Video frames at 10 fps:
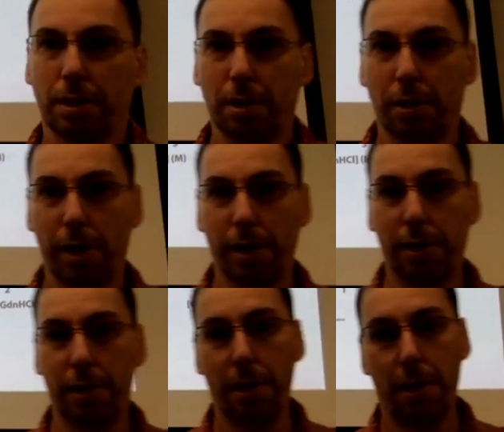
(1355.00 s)
All
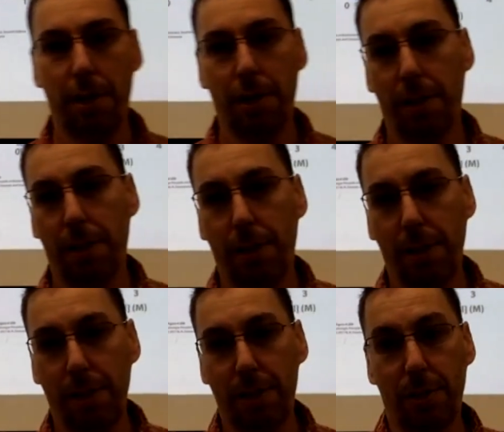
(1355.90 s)
right.
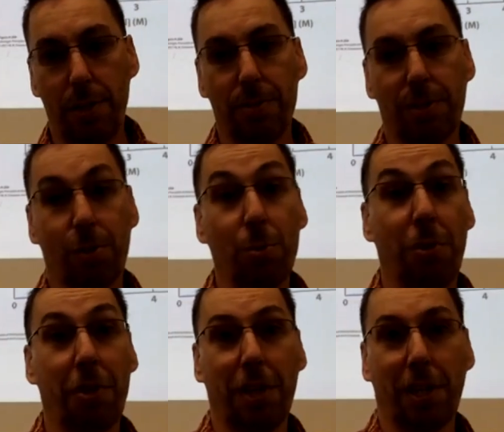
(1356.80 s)
So here's the cool
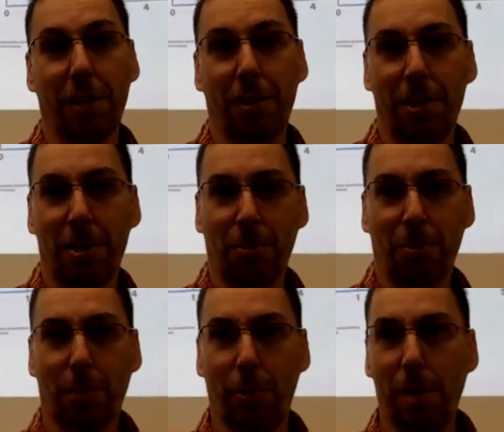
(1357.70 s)
thing. We
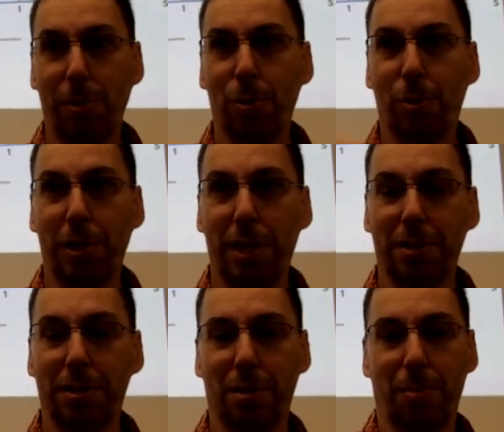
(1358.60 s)
got
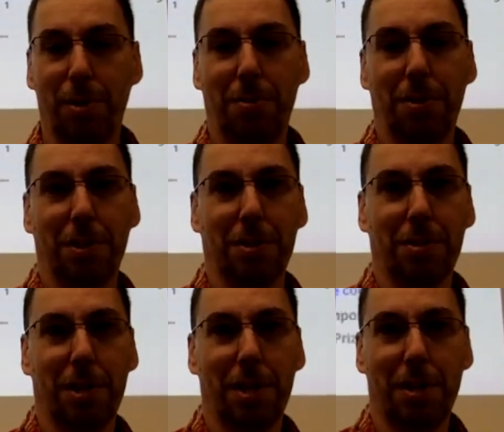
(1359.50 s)
ribonuclease in both of these,
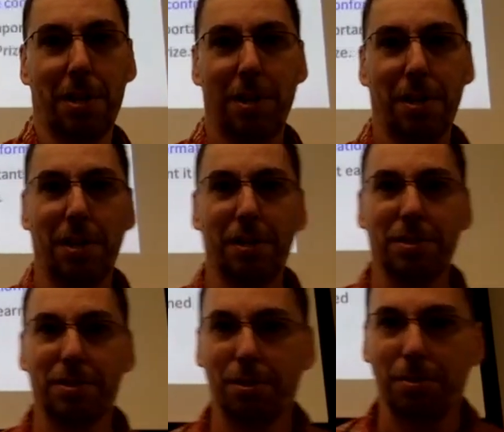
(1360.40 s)
right?
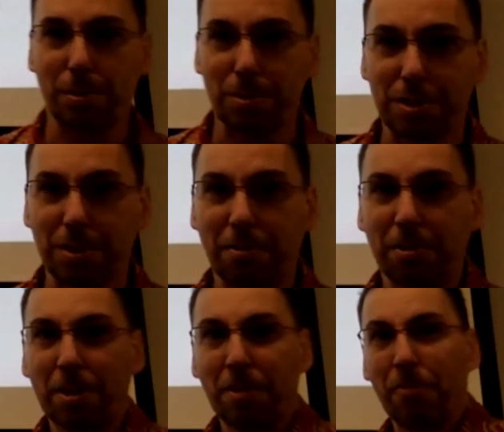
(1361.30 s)
So there was a
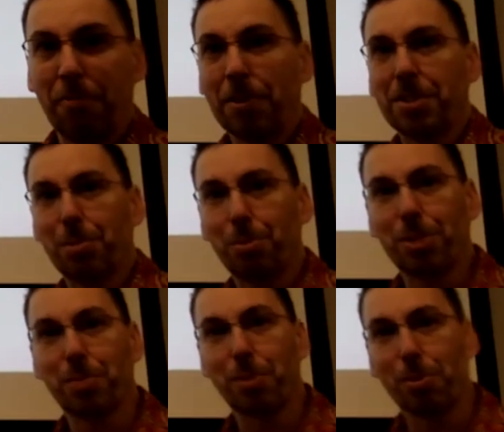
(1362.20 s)
very simple
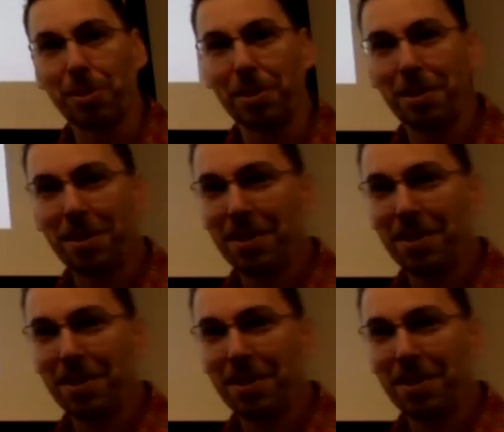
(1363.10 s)
experiment,